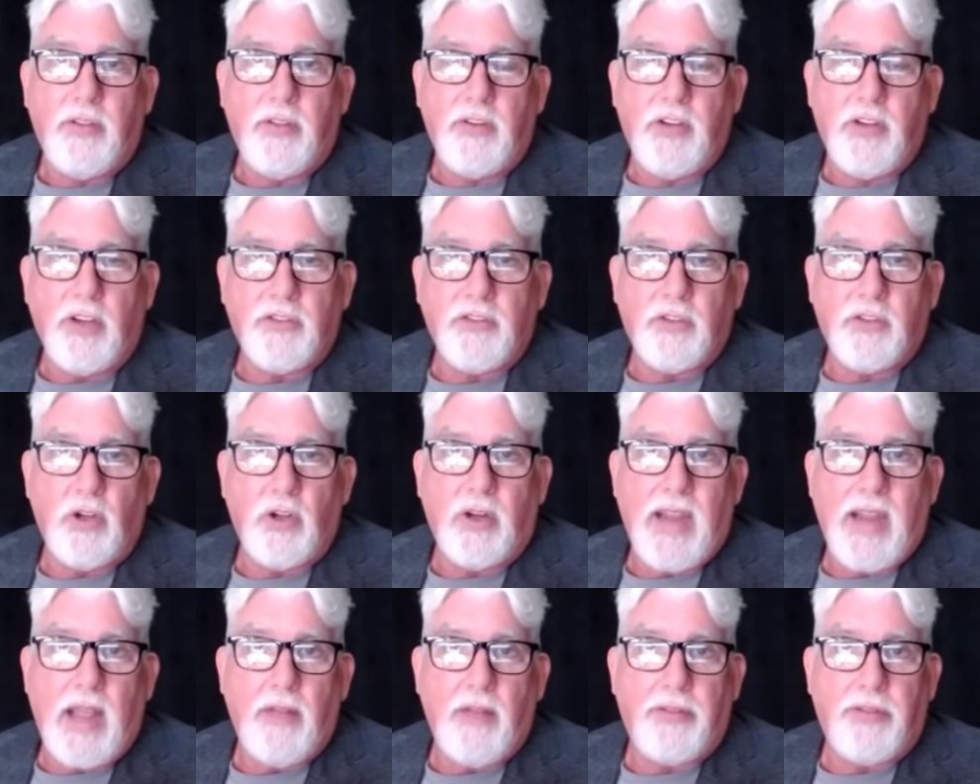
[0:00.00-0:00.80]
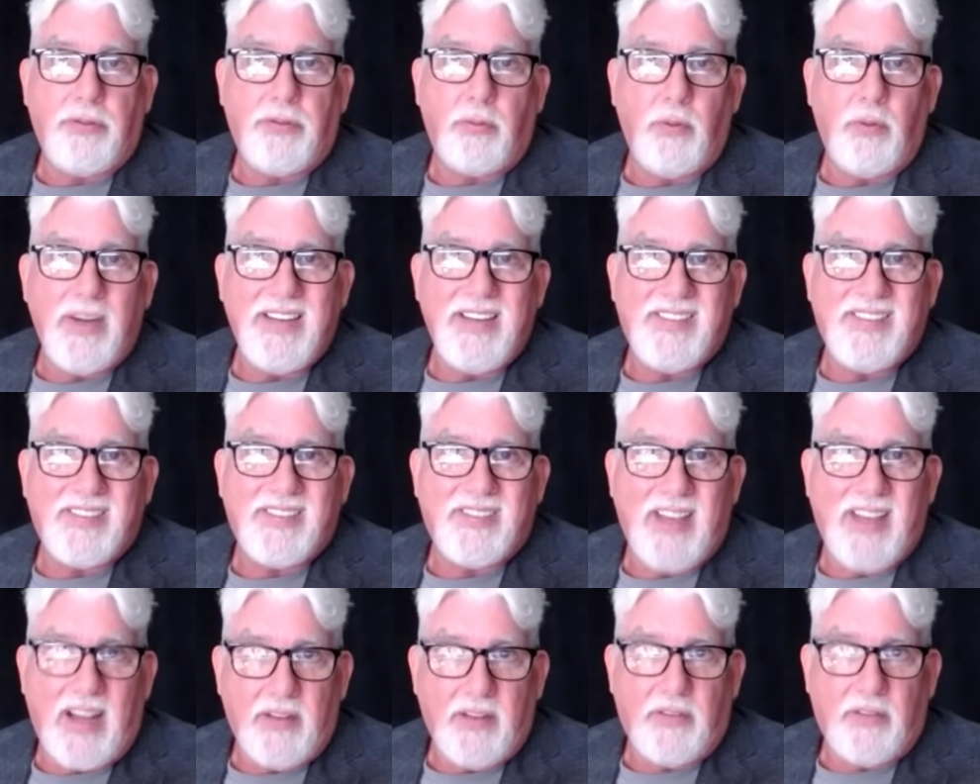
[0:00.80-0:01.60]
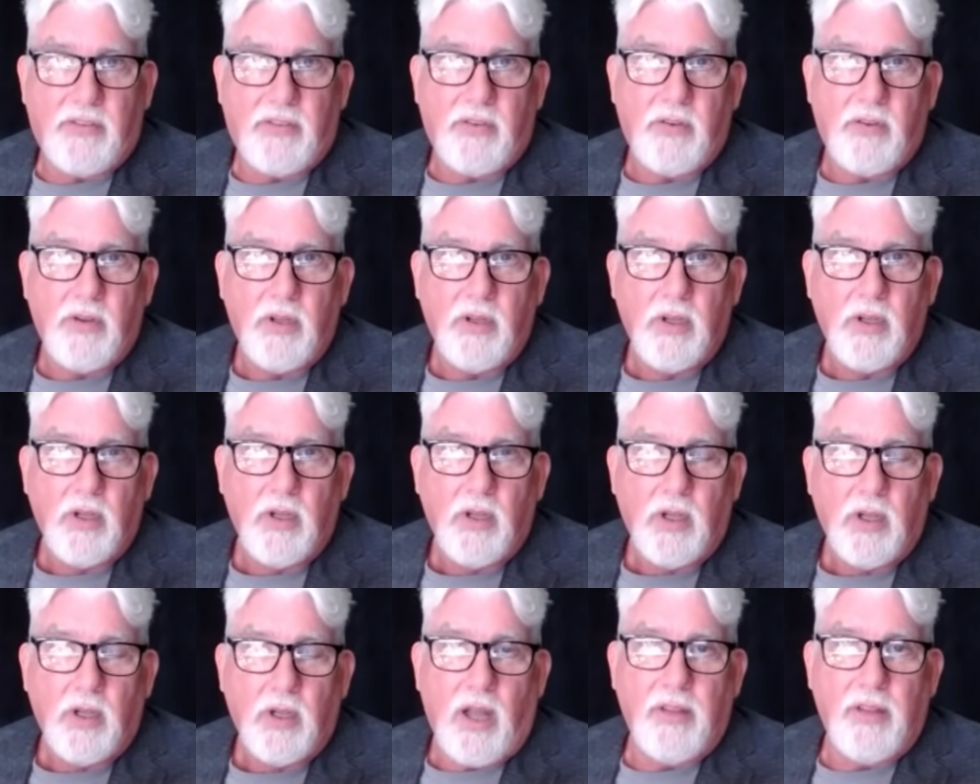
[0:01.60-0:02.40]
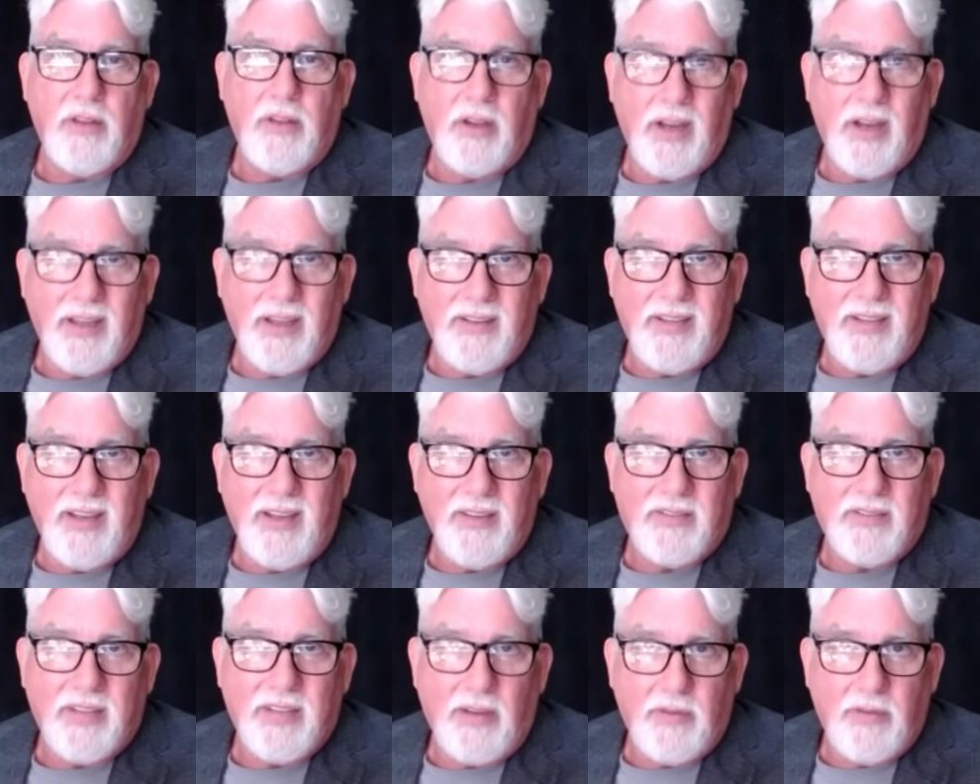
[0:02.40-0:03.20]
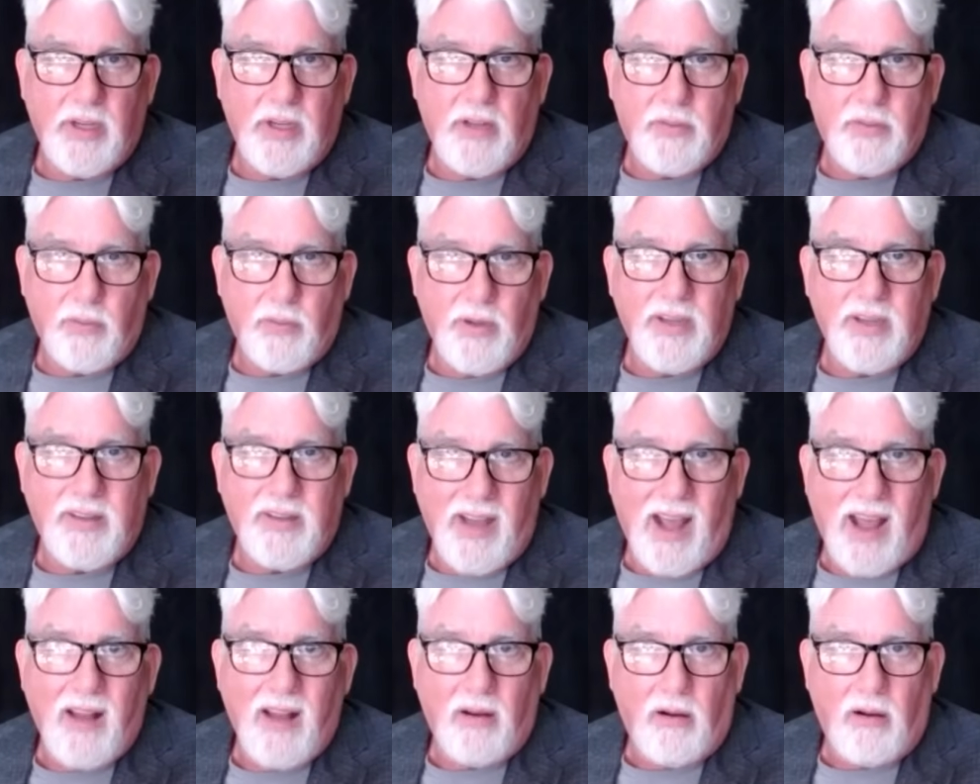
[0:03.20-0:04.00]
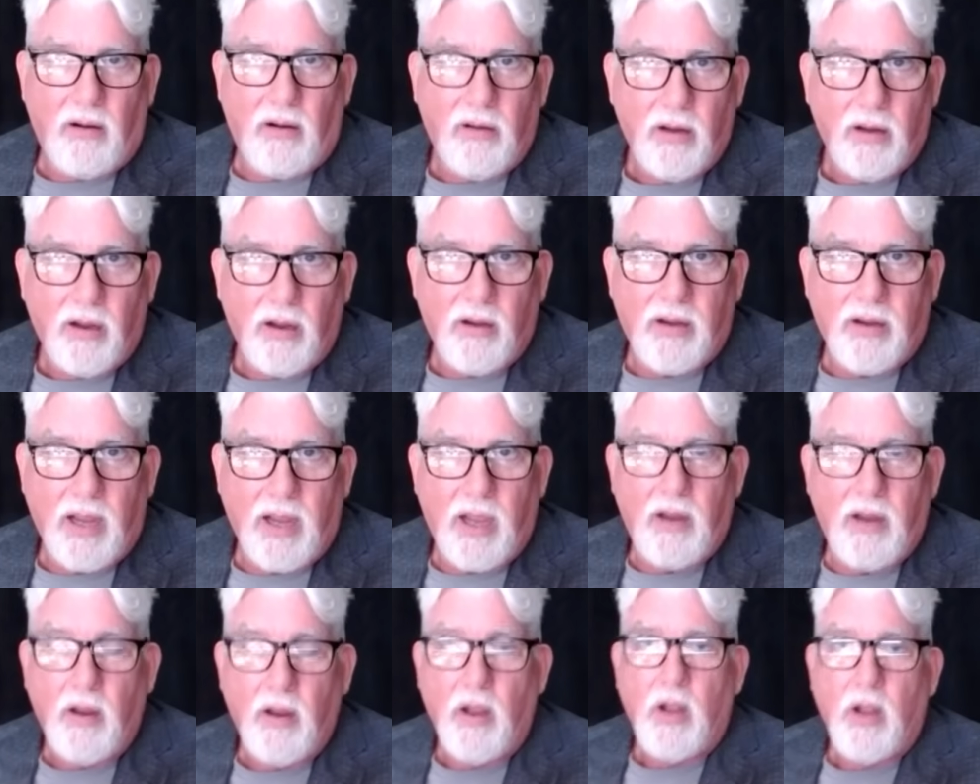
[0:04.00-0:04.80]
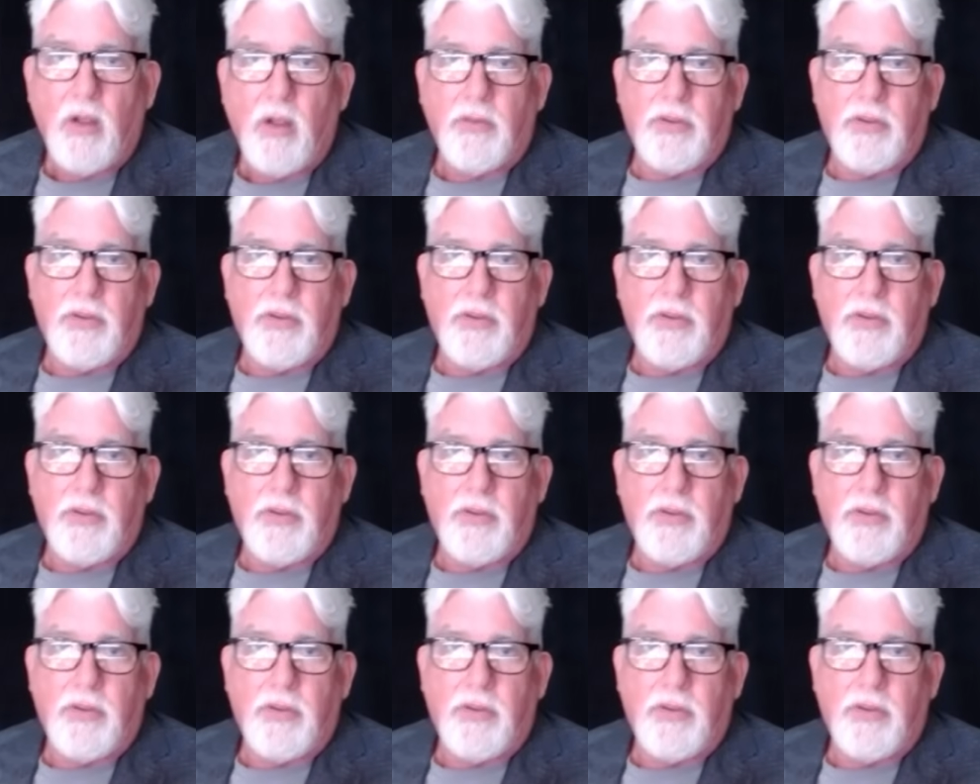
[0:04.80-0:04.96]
Just took out 3 cents on the 1973 dollar. Okay.